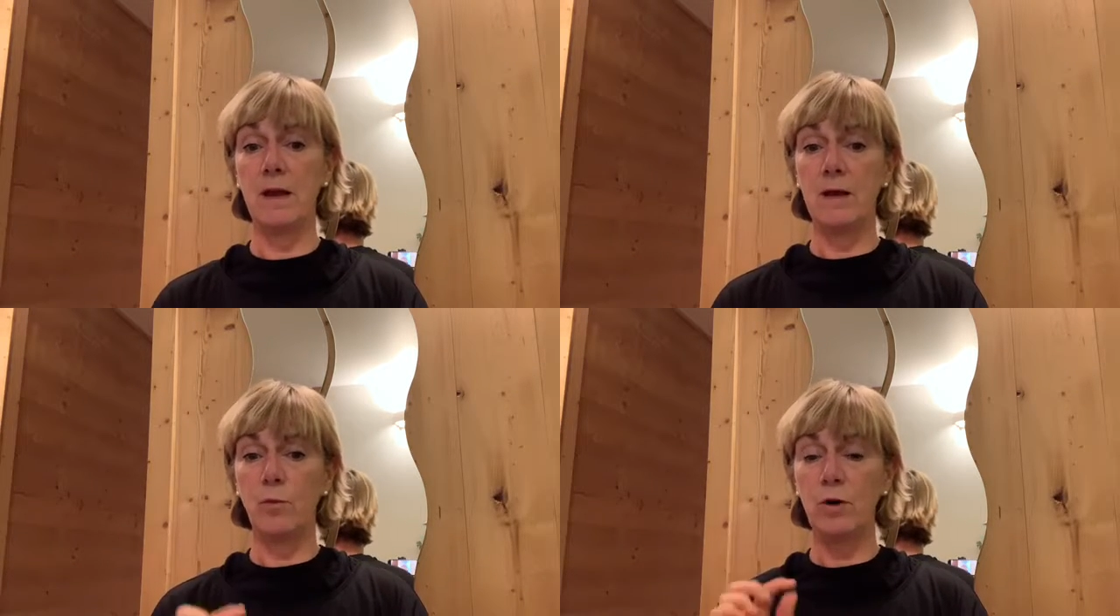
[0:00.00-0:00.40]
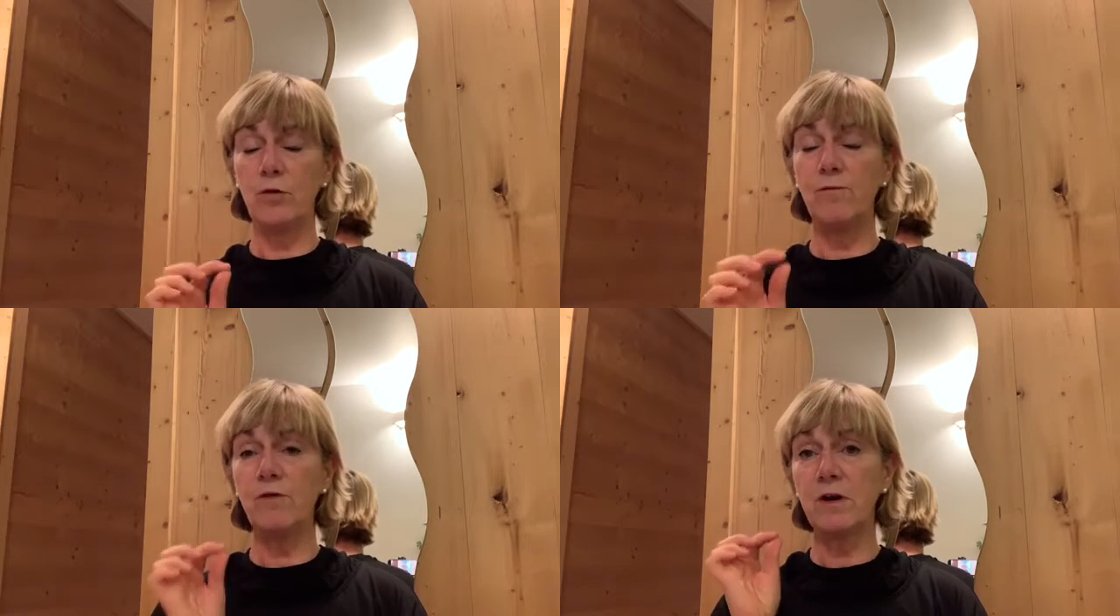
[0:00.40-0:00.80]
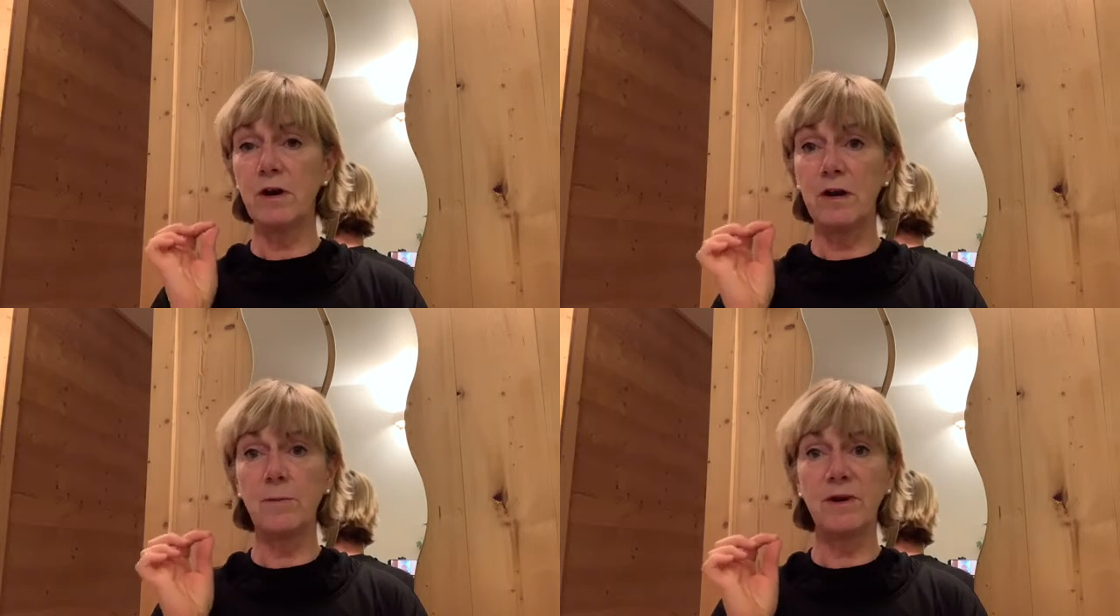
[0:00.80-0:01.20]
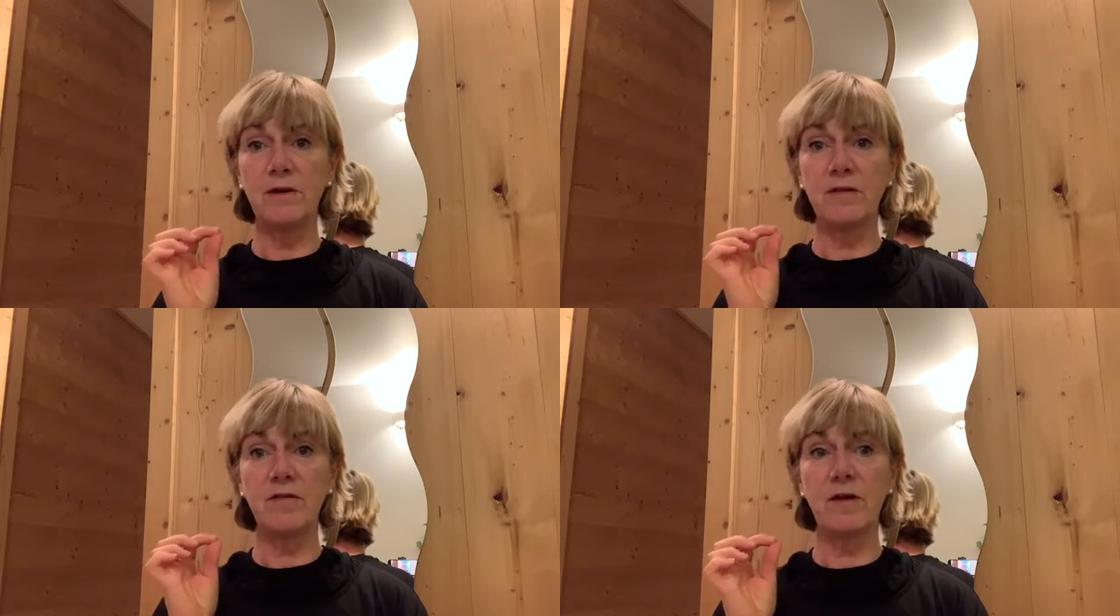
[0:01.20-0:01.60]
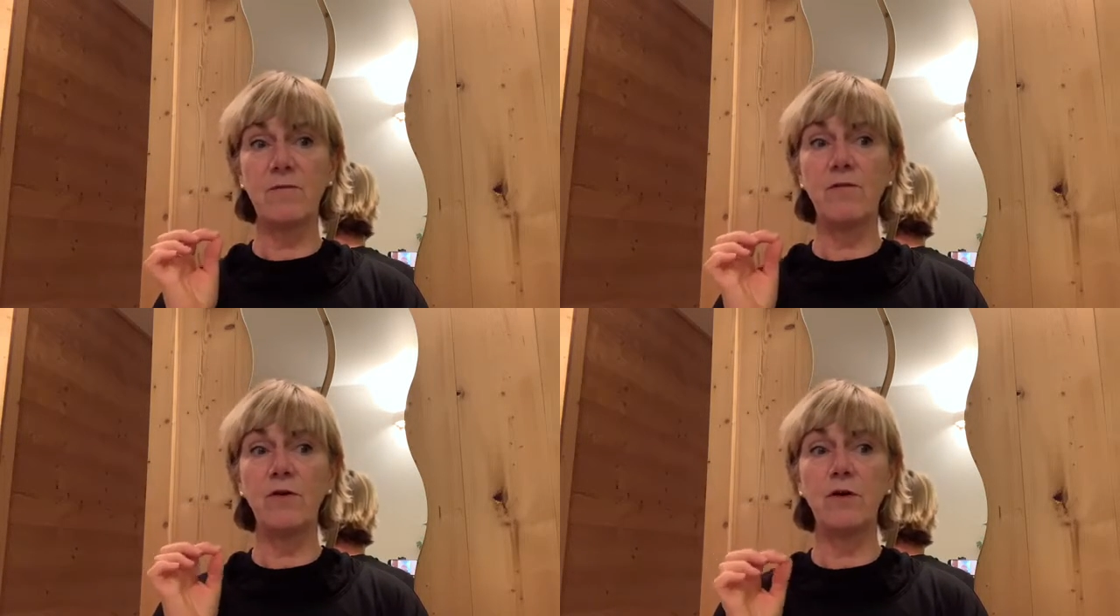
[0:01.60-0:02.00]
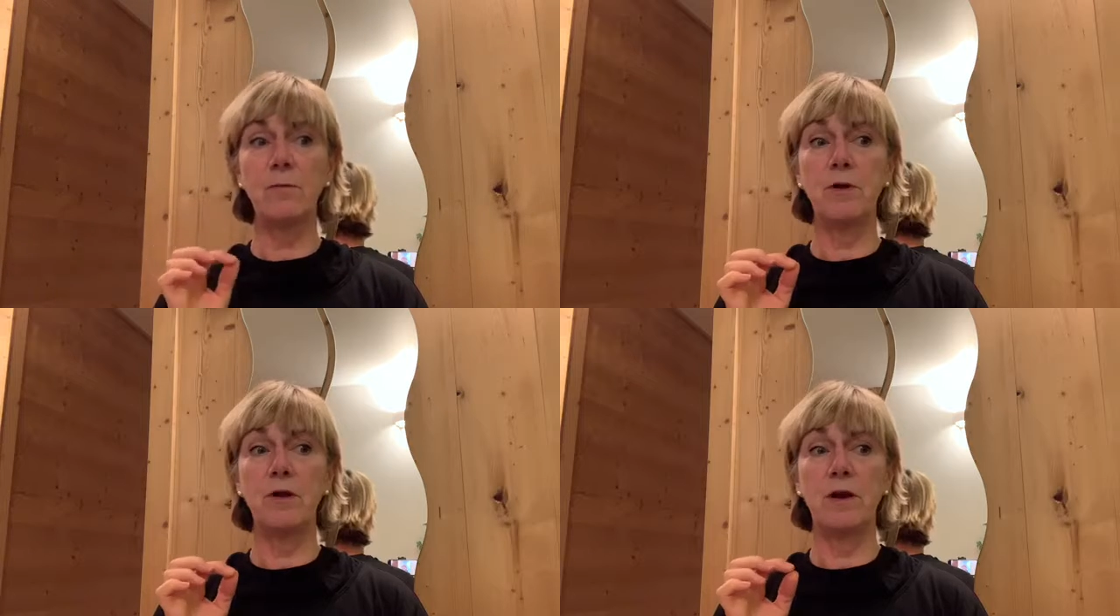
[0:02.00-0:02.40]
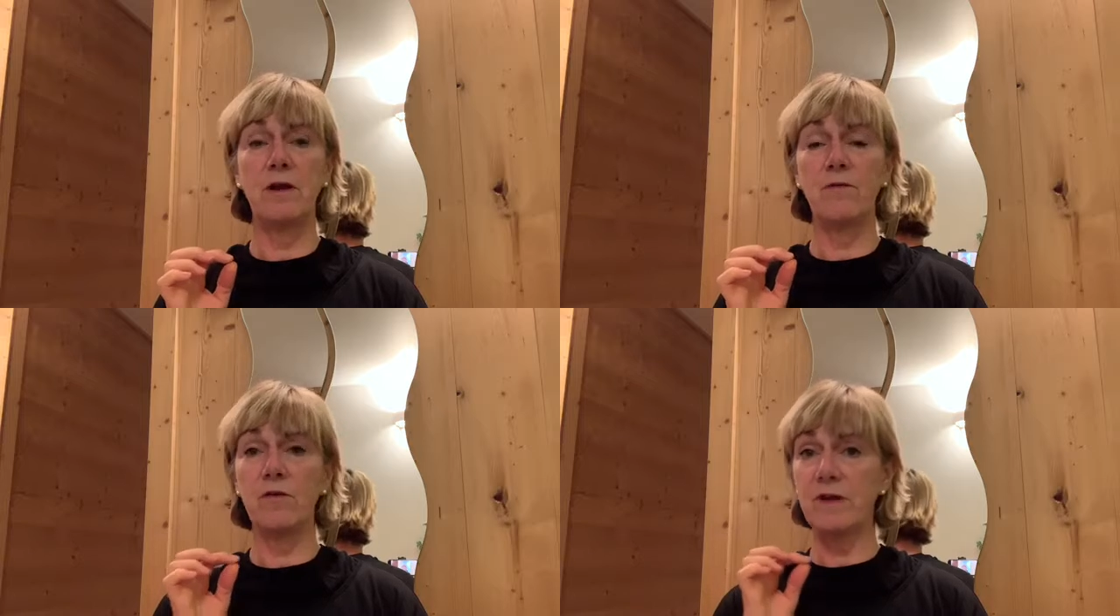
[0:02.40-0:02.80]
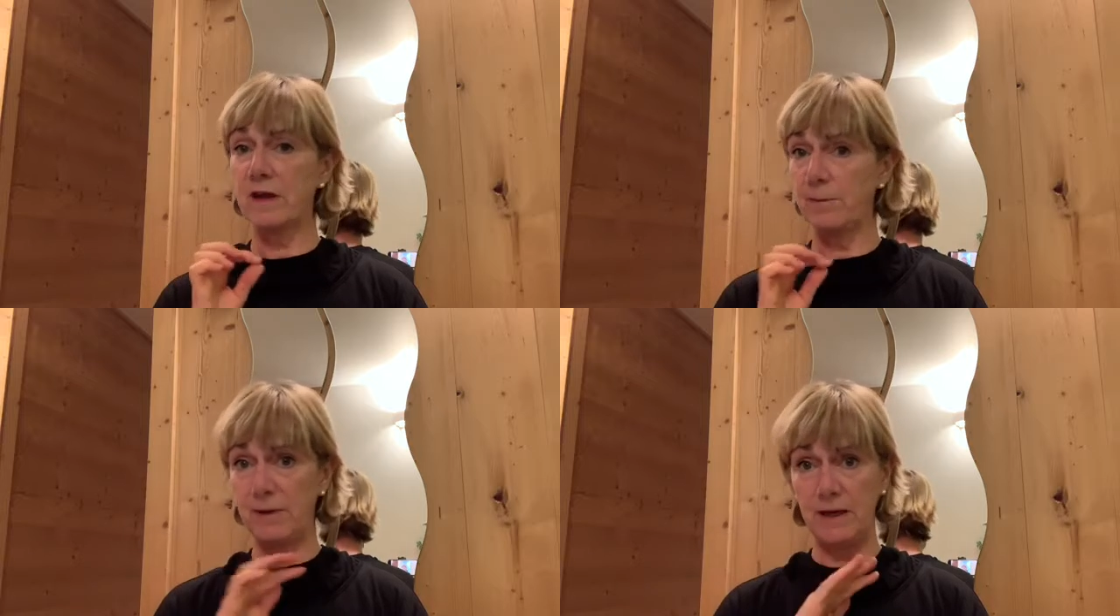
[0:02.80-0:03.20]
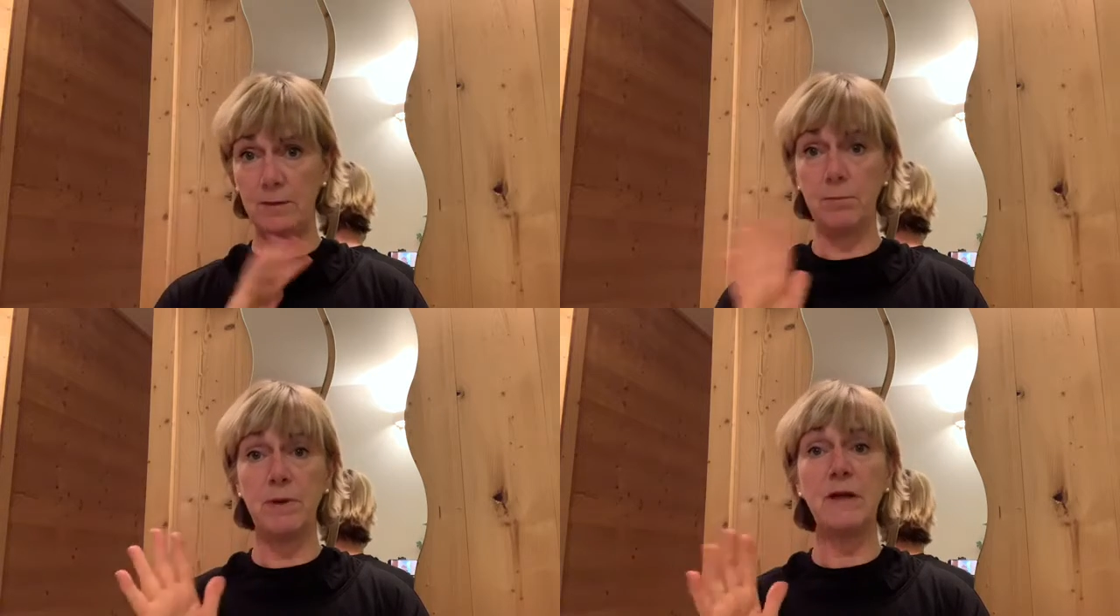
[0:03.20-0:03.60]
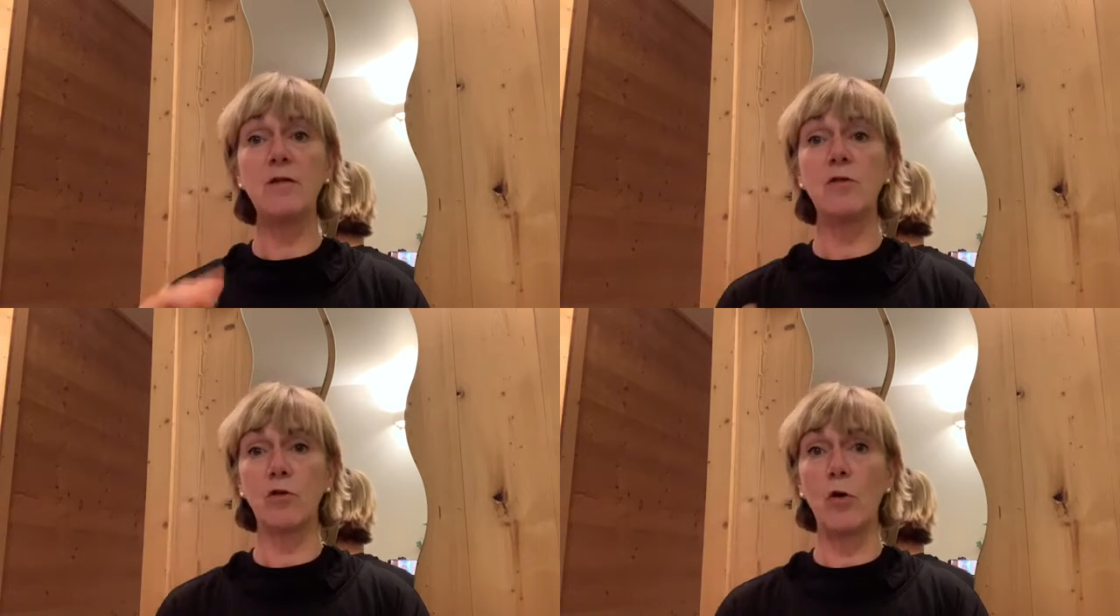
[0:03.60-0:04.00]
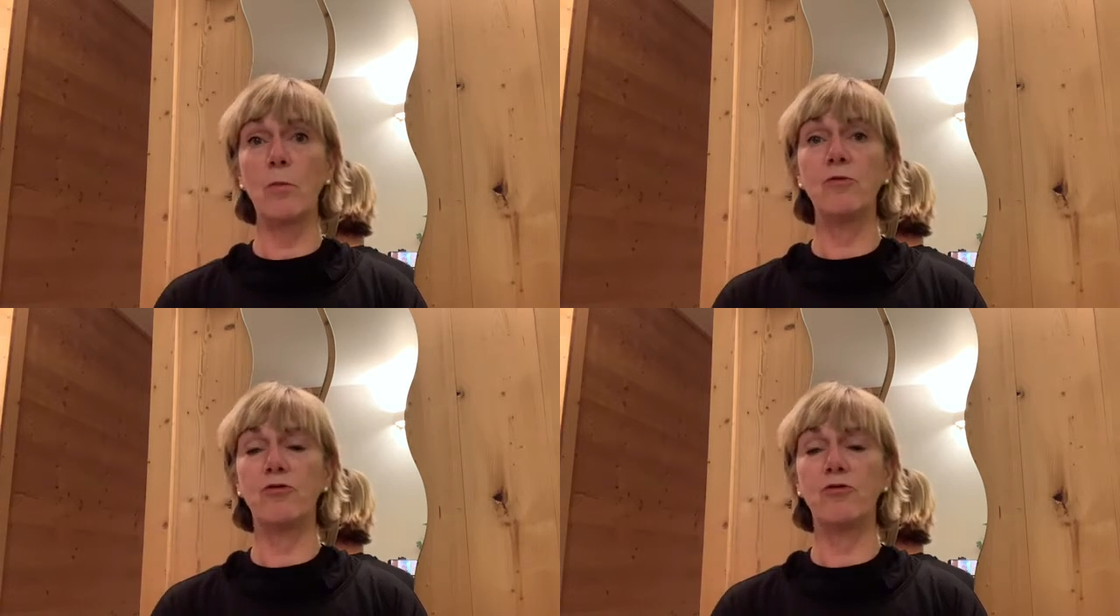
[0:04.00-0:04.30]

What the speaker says: We're looking for a little bit of discomfort, but if there's any pain, please stop,